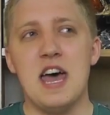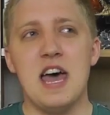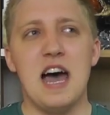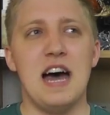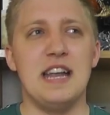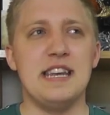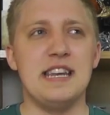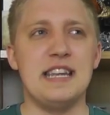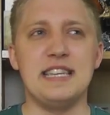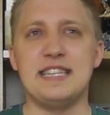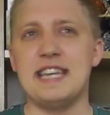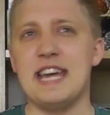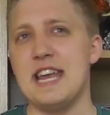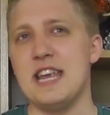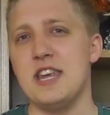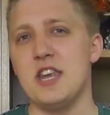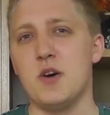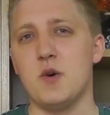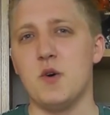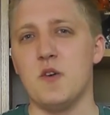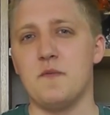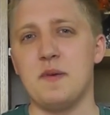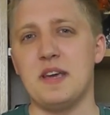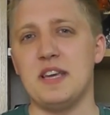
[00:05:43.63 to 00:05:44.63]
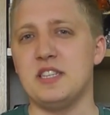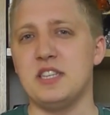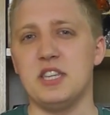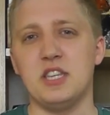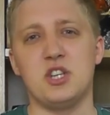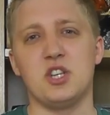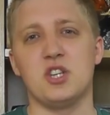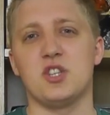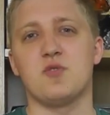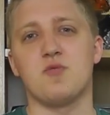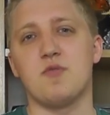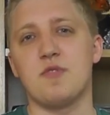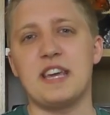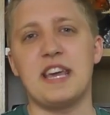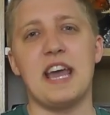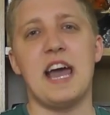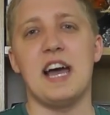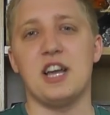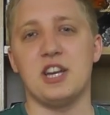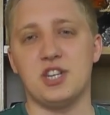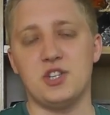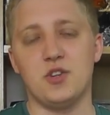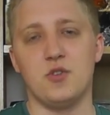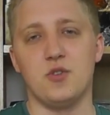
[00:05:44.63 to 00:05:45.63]
And Nintendo have basically just
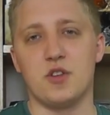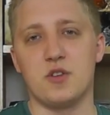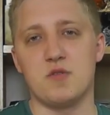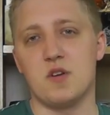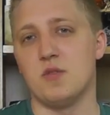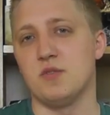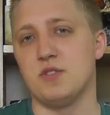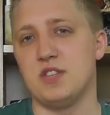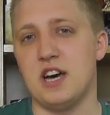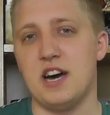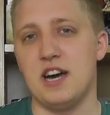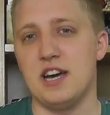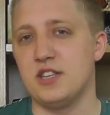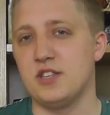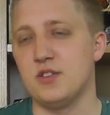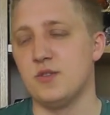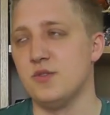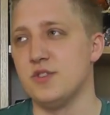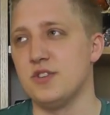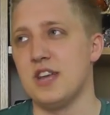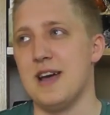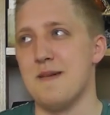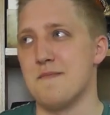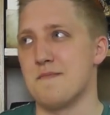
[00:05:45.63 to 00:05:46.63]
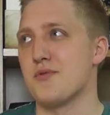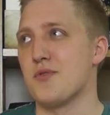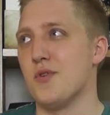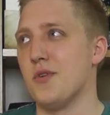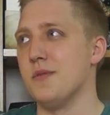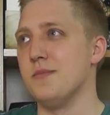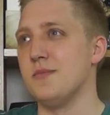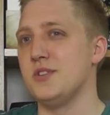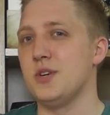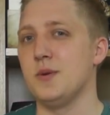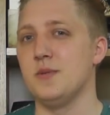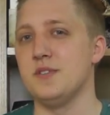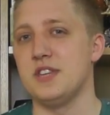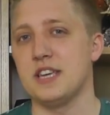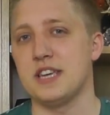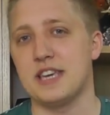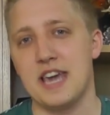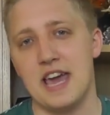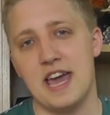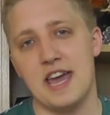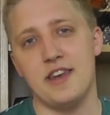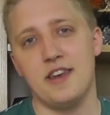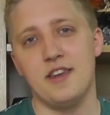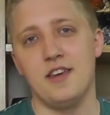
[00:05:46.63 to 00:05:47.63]
rehashed all their old titles and brought them to us
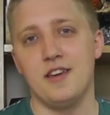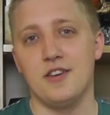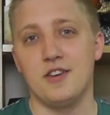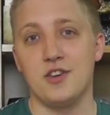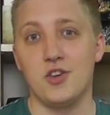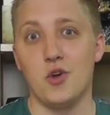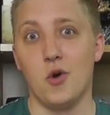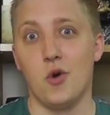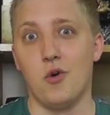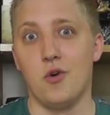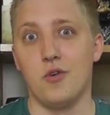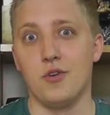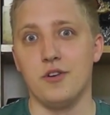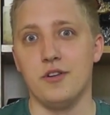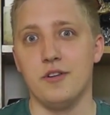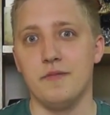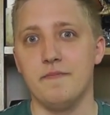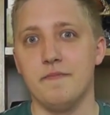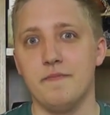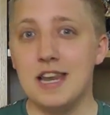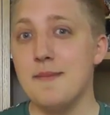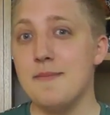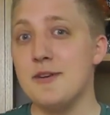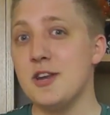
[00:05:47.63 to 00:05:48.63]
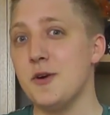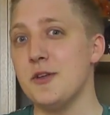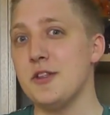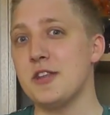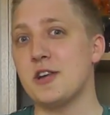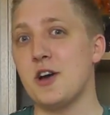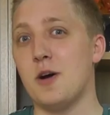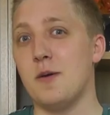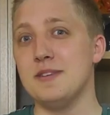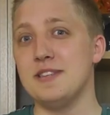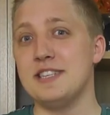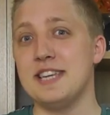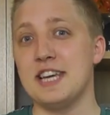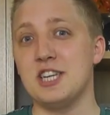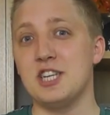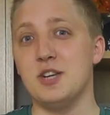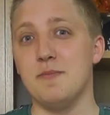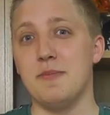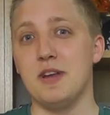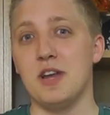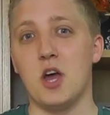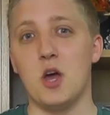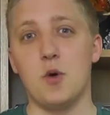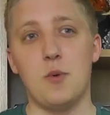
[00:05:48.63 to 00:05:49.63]
again. Yawn. Let me know in the comment
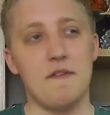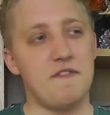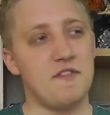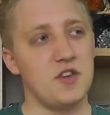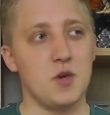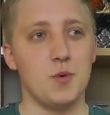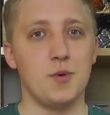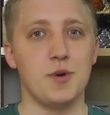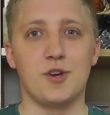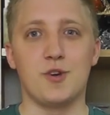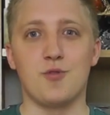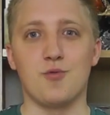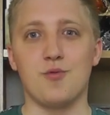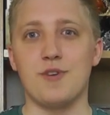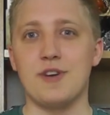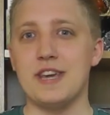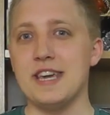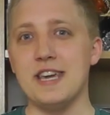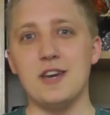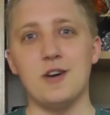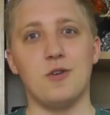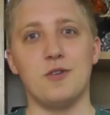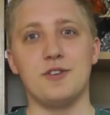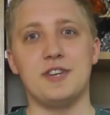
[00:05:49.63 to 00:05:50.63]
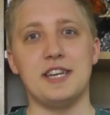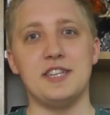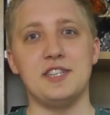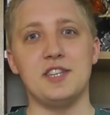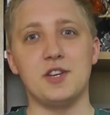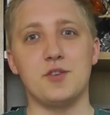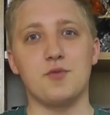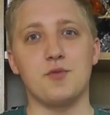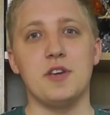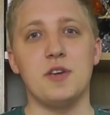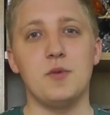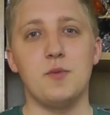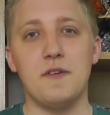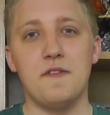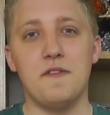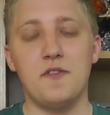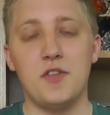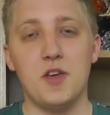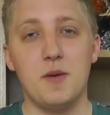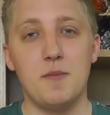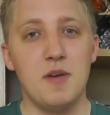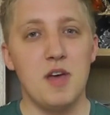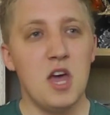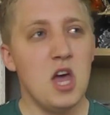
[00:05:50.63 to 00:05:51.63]
section below whether you agree or disagree with
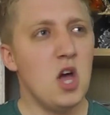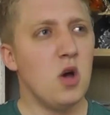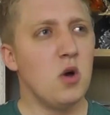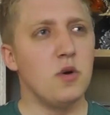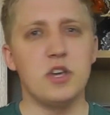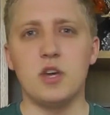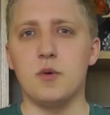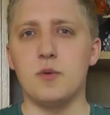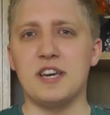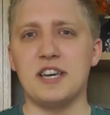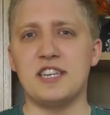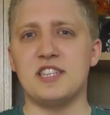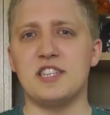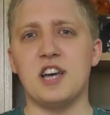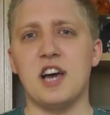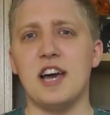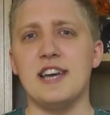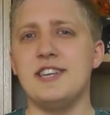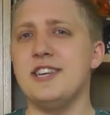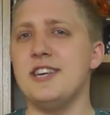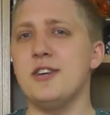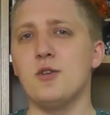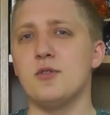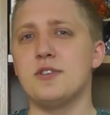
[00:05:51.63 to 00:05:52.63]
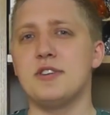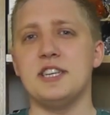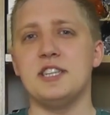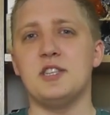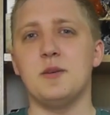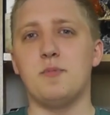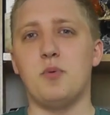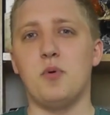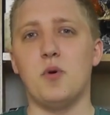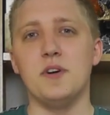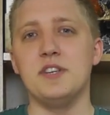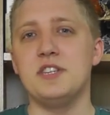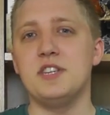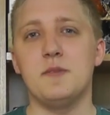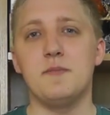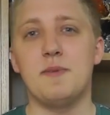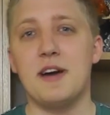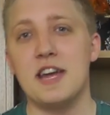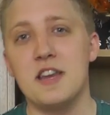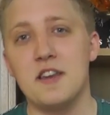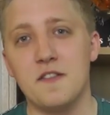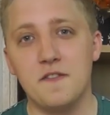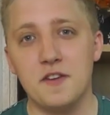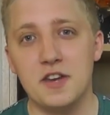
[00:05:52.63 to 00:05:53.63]
them. Were you excited or disappointed
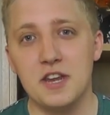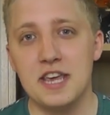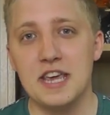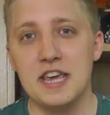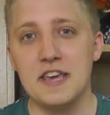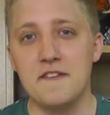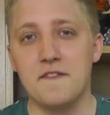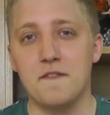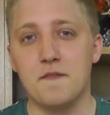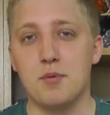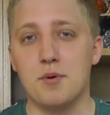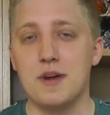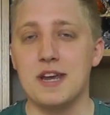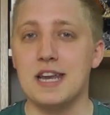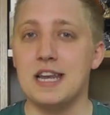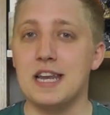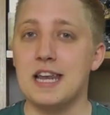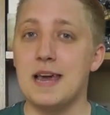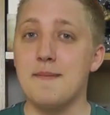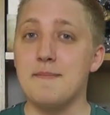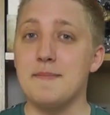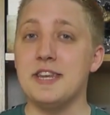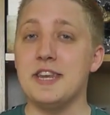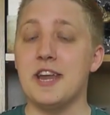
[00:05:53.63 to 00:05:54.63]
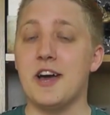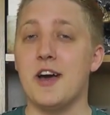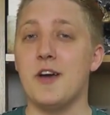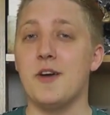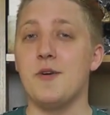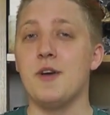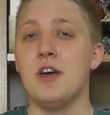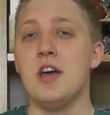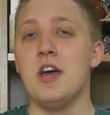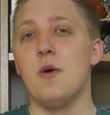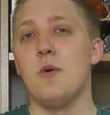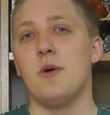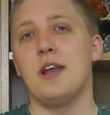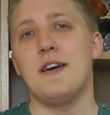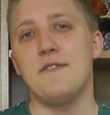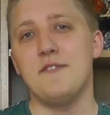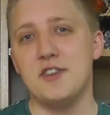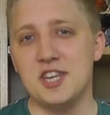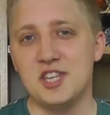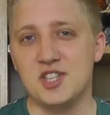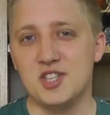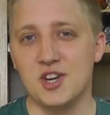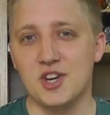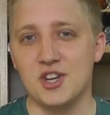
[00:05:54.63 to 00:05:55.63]
by anything at E3? Let me know. We'll have
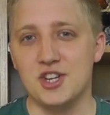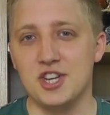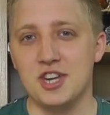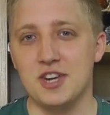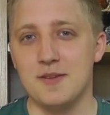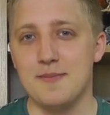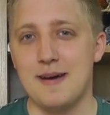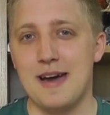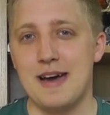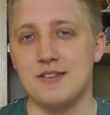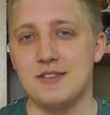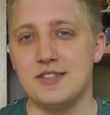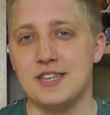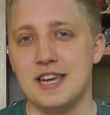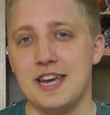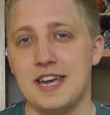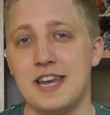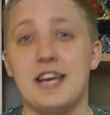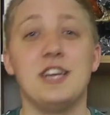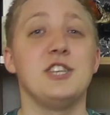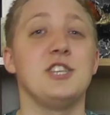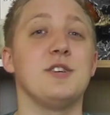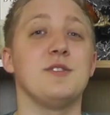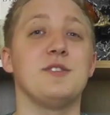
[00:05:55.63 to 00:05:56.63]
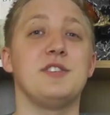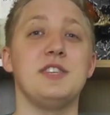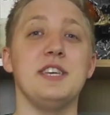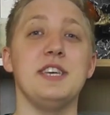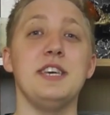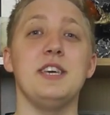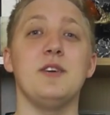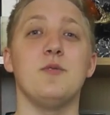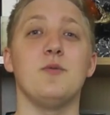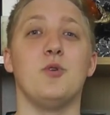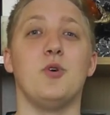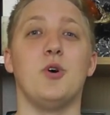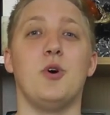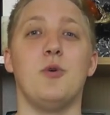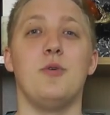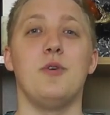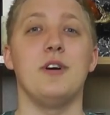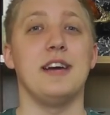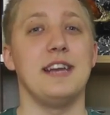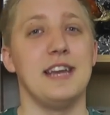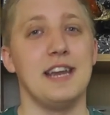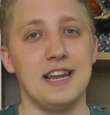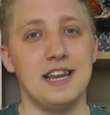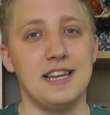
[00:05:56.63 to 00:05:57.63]
a discussion about it, and I shall see you all
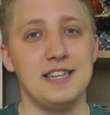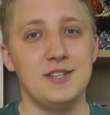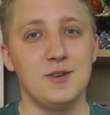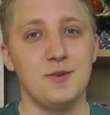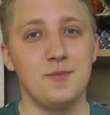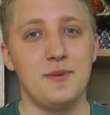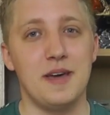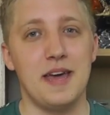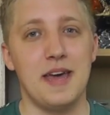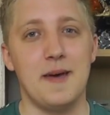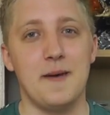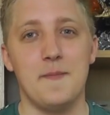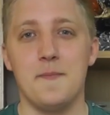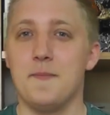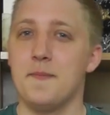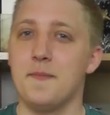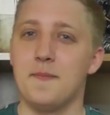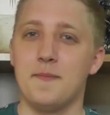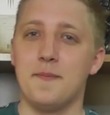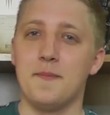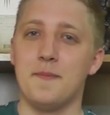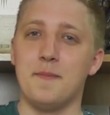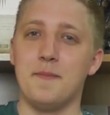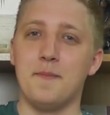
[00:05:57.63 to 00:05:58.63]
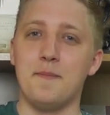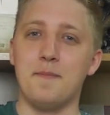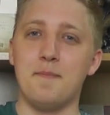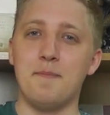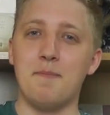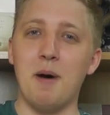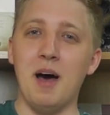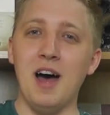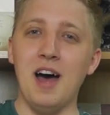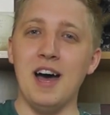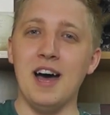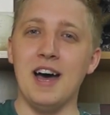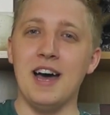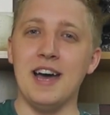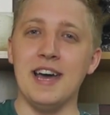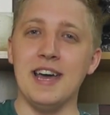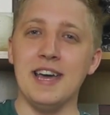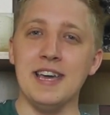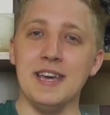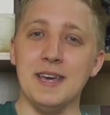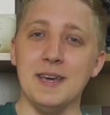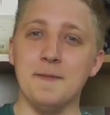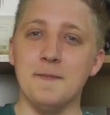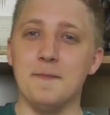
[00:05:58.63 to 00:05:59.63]
in a little bit.
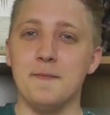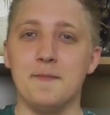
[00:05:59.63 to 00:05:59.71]
Bye!